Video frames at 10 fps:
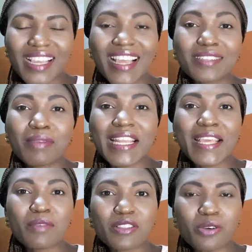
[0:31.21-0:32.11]
and my
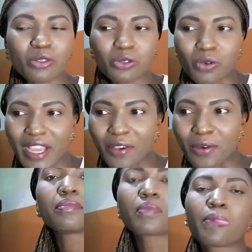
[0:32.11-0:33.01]
name is Odunayo.